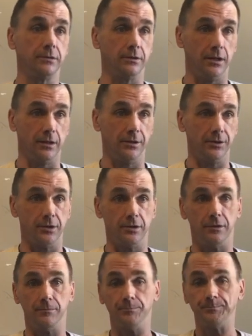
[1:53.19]

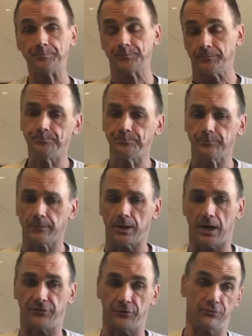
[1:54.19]

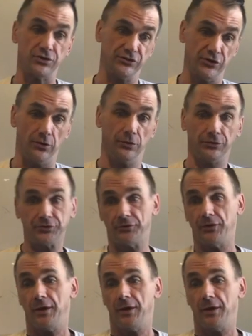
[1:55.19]
And as a result,